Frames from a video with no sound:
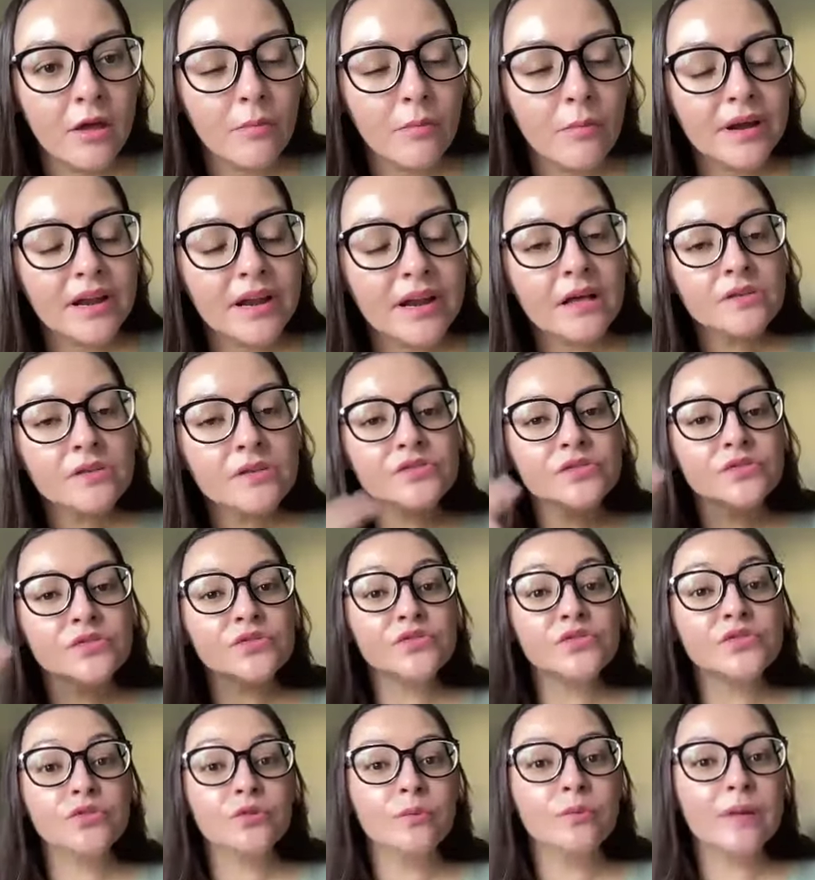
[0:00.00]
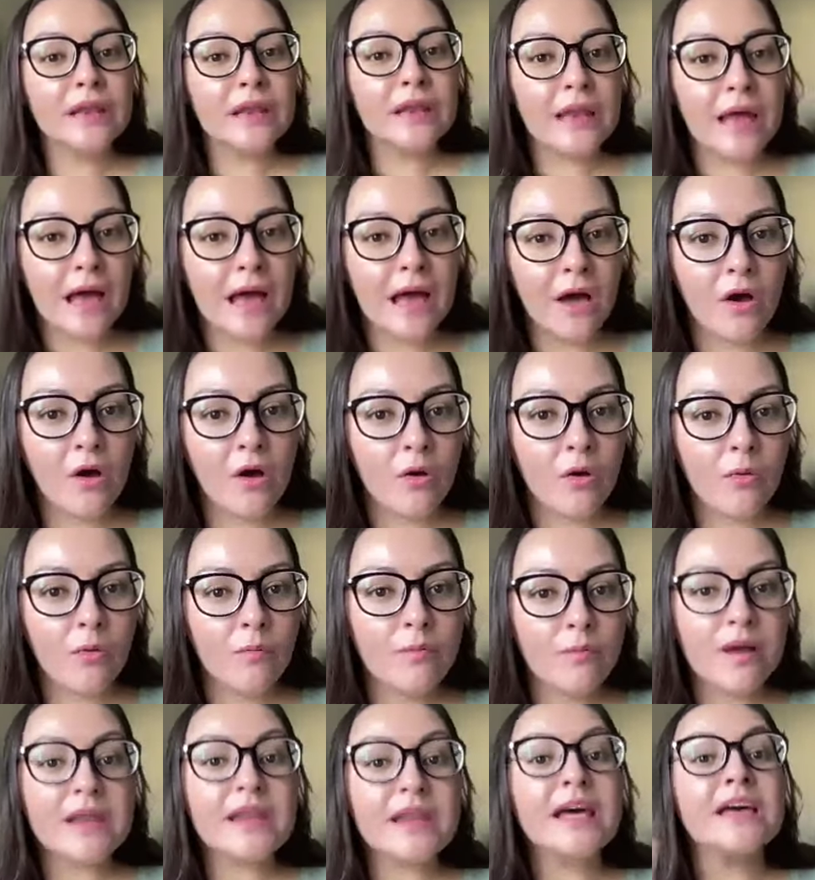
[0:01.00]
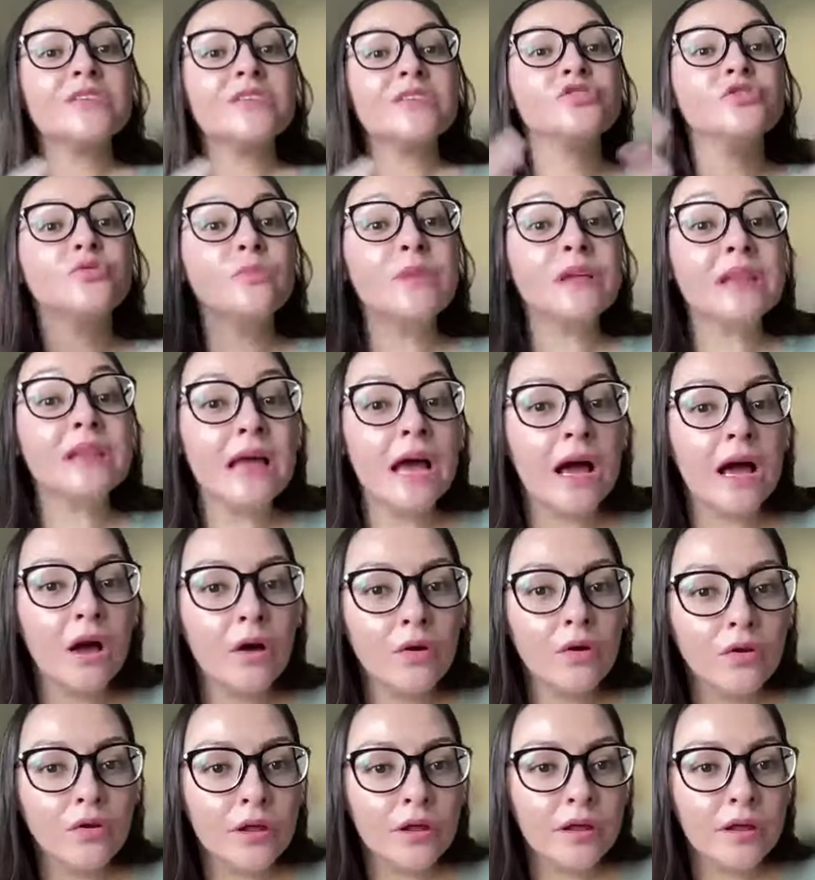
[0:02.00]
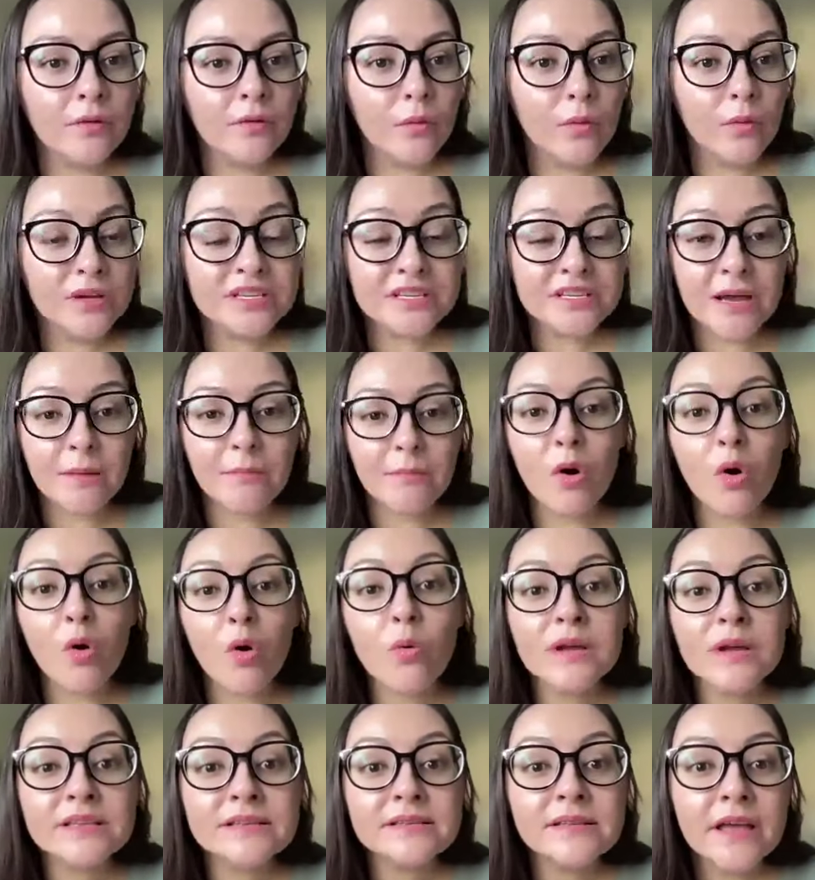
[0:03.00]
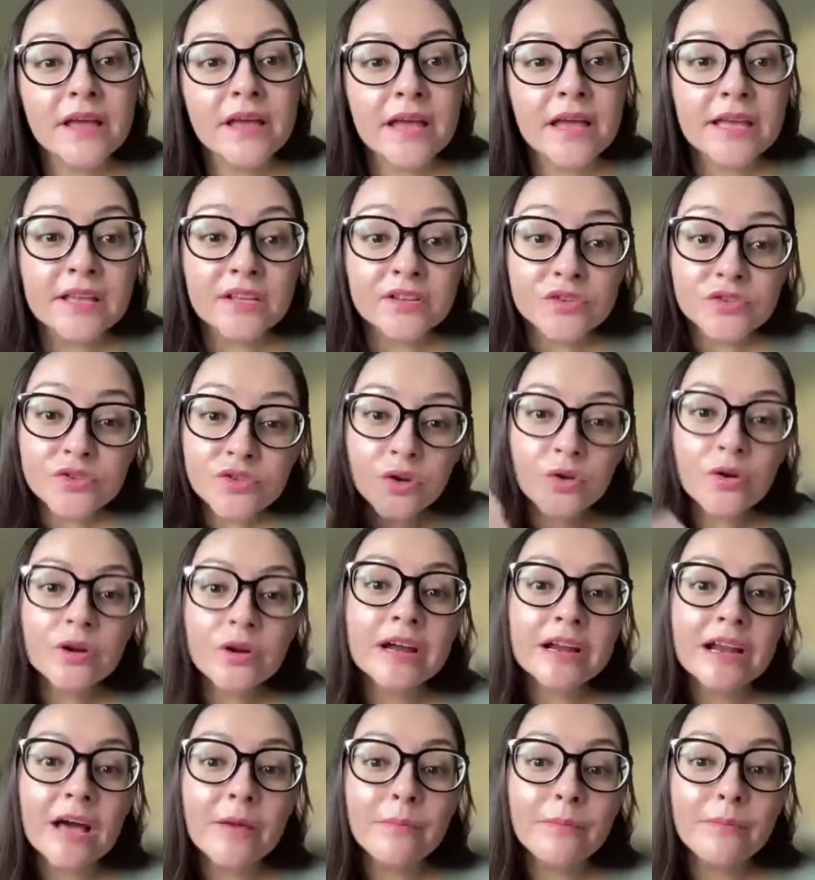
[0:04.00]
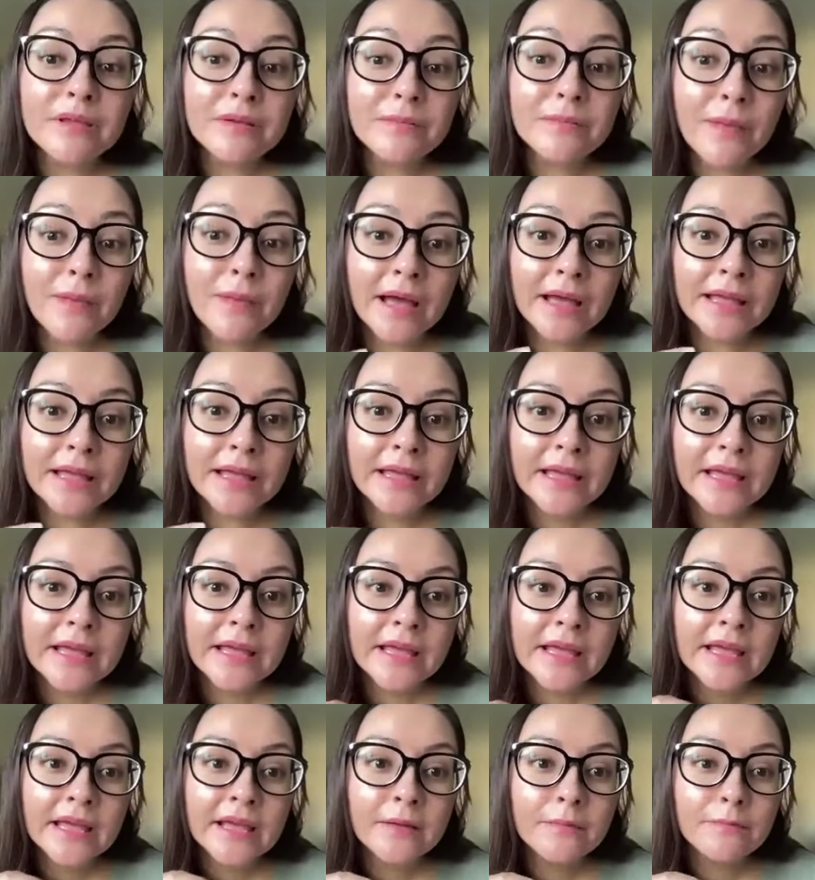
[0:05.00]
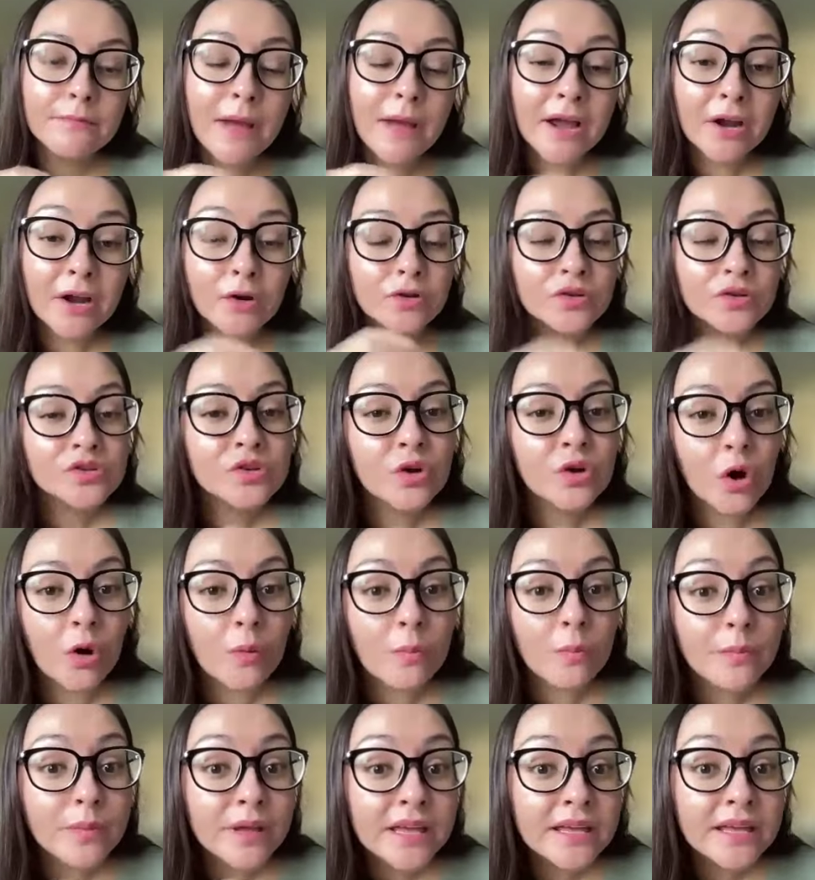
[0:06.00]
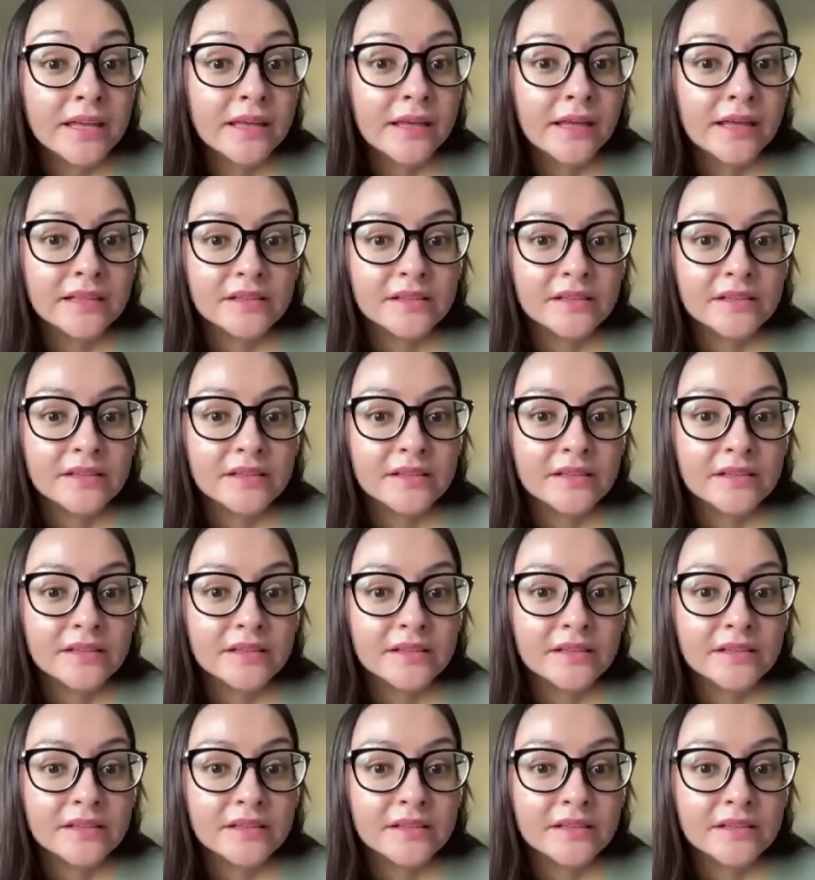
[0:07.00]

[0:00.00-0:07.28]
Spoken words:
but also zooming out, but not zooming out, which I'm always so caught up in my microscopic.